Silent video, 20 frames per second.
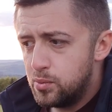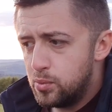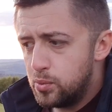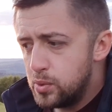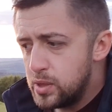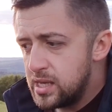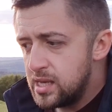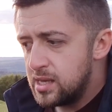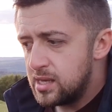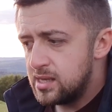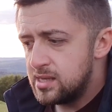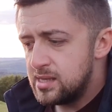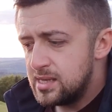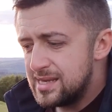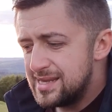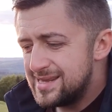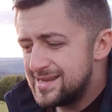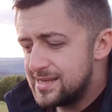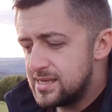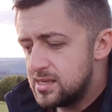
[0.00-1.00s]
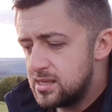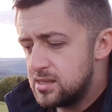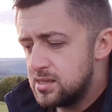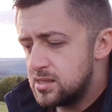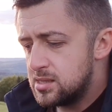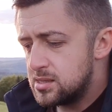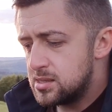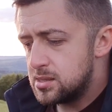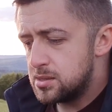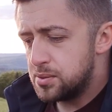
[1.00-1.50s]
we in
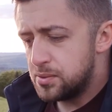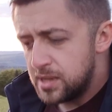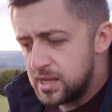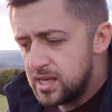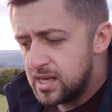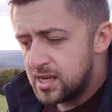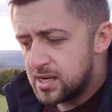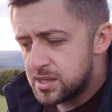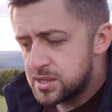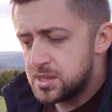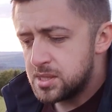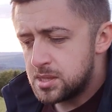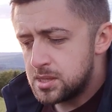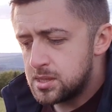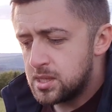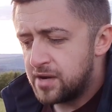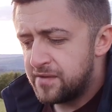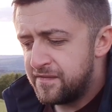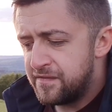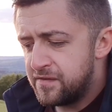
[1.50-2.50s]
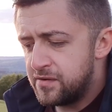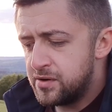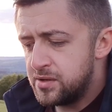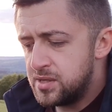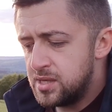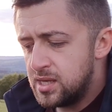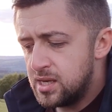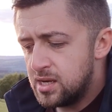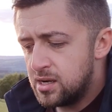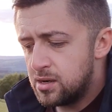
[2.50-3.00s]
the 3 years, this is our
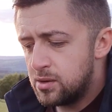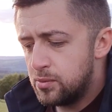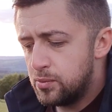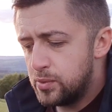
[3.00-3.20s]
third year,